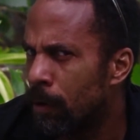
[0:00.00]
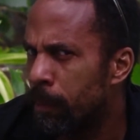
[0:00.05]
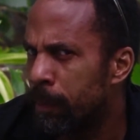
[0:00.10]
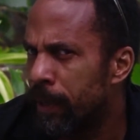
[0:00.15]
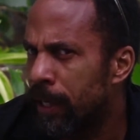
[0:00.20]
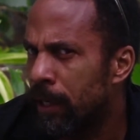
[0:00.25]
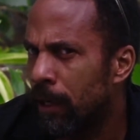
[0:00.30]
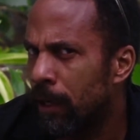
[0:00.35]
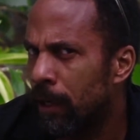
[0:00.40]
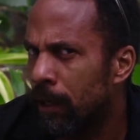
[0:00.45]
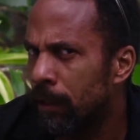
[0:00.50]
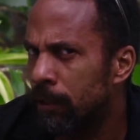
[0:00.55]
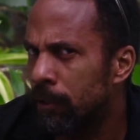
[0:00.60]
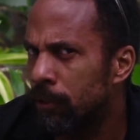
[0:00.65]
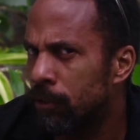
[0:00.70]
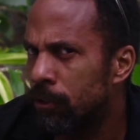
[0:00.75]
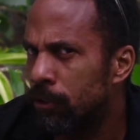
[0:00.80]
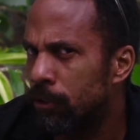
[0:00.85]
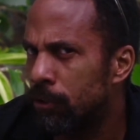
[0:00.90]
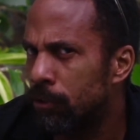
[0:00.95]

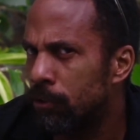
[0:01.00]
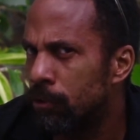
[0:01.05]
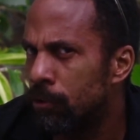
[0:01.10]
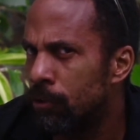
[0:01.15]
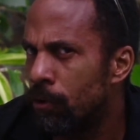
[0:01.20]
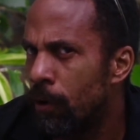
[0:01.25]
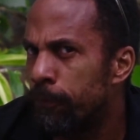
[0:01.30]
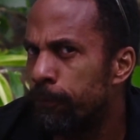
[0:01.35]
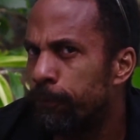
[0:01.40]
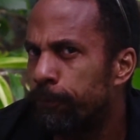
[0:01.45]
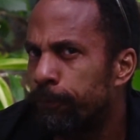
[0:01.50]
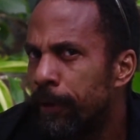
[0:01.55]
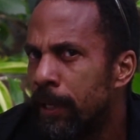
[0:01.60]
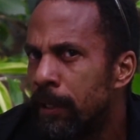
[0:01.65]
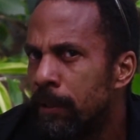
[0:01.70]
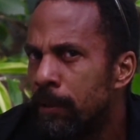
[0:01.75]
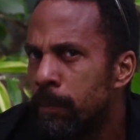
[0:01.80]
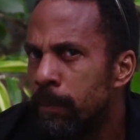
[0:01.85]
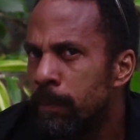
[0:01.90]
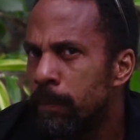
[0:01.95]
Because,
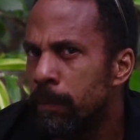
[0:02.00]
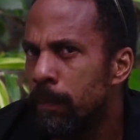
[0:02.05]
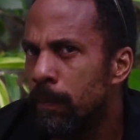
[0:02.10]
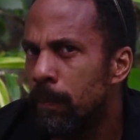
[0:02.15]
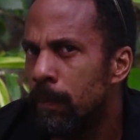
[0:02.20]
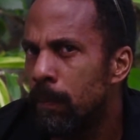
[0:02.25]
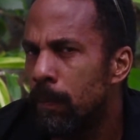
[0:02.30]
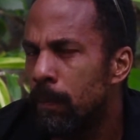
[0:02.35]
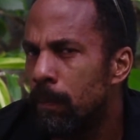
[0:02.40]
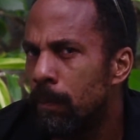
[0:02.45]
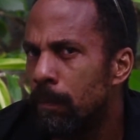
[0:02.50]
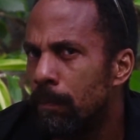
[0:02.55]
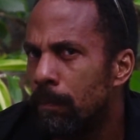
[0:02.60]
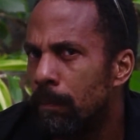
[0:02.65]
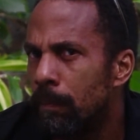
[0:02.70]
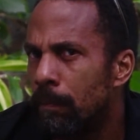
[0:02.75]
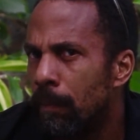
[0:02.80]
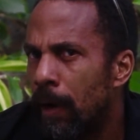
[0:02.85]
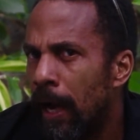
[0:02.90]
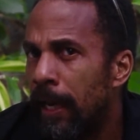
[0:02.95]
film,
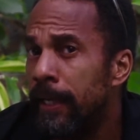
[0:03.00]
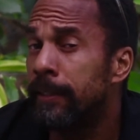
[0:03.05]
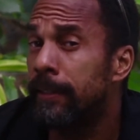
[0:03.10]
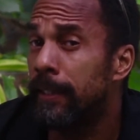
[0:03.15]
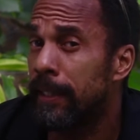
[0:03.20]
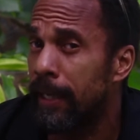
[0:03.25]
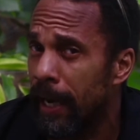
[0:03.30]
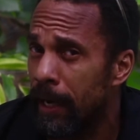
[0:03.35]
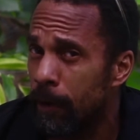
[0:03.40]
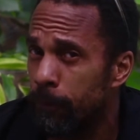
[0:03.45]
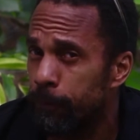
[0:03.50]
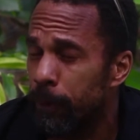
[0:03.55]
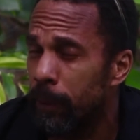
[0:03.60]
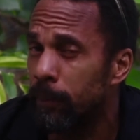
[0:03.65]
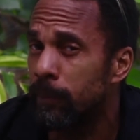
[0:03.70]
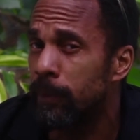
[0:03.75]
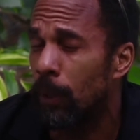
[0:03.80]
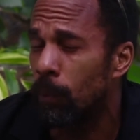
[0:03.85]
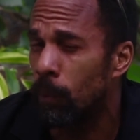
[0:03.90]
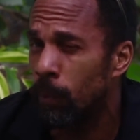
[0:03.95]
at least the kind of
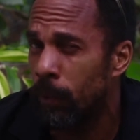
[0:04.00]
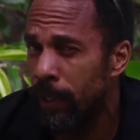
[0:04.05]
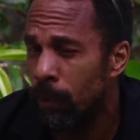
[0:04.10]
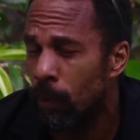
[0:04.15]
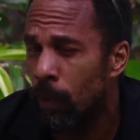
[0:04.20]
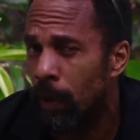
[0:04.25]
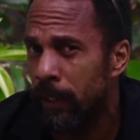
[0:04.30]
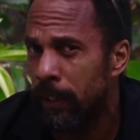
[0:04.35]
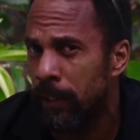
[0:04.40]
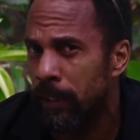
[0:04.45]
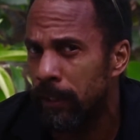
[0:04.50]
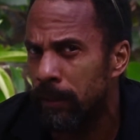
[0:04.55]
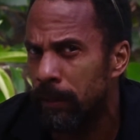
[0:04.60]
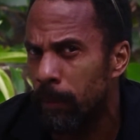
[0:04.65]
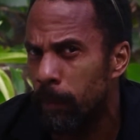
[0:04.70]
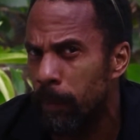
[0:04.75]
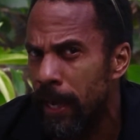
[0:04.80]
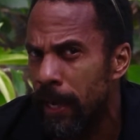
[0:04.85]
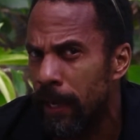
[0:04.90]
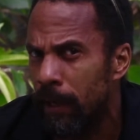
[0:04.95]
films that we wanted
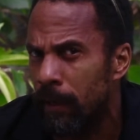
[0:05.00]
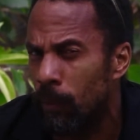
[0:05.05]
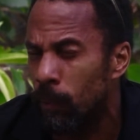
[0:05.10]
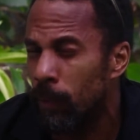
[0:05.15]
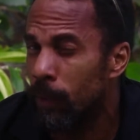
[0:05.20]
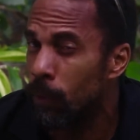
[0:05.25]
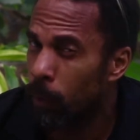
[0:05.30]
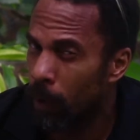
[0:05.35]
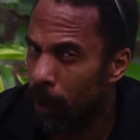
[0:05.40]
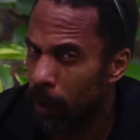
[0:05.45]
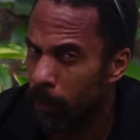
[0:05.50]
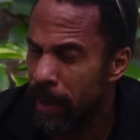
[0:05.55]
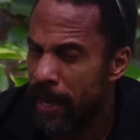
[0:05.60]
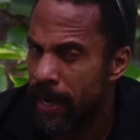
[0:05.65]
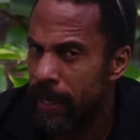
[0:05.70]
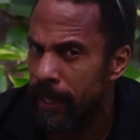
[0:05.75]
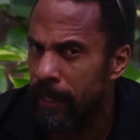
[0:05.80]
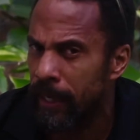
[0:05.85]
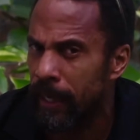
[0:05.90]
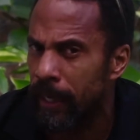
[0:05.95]
to make and we were
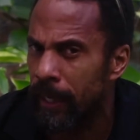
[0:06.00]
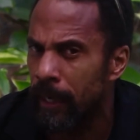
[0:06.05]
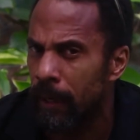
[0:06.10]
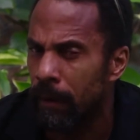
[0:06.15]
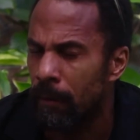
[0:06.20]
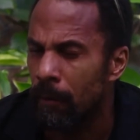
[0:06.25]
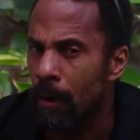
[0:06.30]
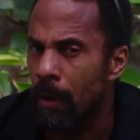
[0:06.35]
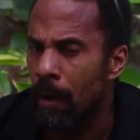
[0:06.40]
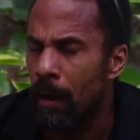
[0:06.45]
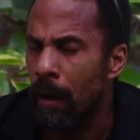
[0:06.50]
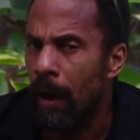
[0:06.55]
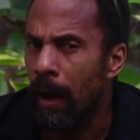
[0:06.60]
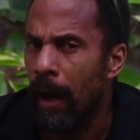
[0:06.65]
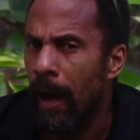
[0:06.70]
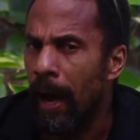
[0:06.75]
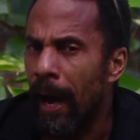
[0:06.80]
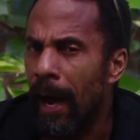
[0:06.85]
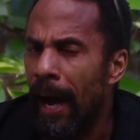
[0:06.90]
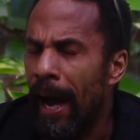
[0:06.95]
making,
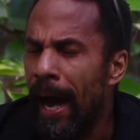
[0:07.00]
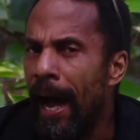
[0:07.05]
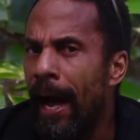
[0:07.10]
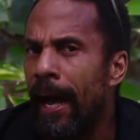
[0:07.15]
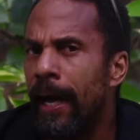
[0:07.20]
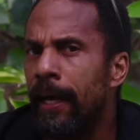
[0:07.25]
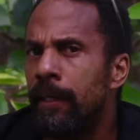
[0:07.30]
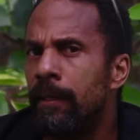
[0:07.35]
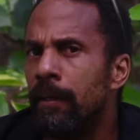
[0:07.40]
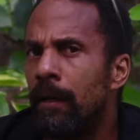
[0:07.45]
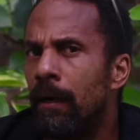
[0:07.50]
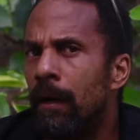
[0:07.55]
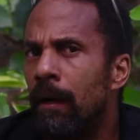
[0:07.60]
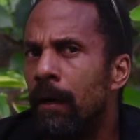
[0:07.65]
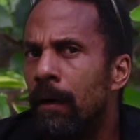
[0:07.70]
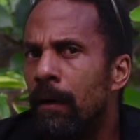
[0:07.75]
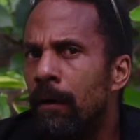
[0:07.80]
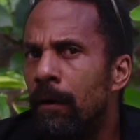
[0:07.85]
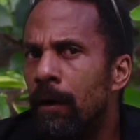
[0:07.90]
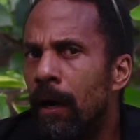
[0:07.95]
had
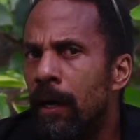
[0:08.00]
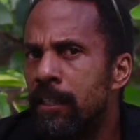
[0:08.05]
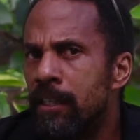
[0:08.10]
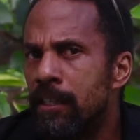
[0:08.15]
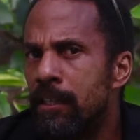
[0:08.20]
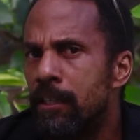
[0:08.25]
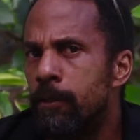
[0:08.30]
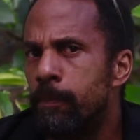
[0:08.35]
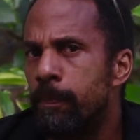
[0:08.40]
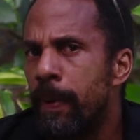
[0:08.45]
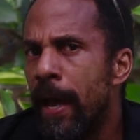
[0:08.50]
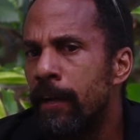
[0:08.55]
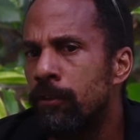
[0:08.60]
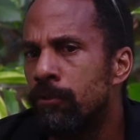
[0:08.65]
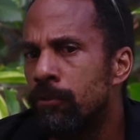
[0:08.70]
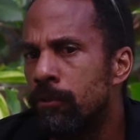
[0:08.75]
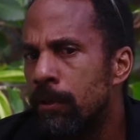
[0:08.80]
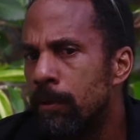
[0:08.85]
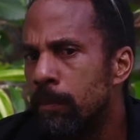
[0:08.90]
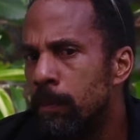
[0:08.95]
a
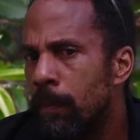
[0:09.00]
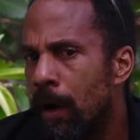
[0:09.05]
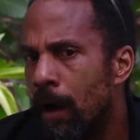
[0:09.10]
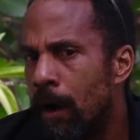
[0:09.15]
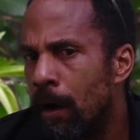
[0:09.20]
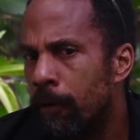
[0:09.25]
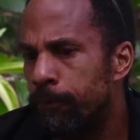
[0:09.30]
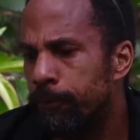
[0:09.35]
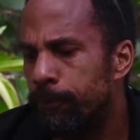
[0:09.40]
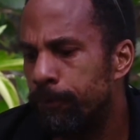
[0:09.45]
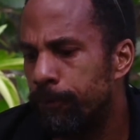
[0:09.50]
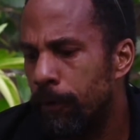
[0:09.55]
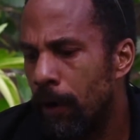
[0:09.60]
spectrum of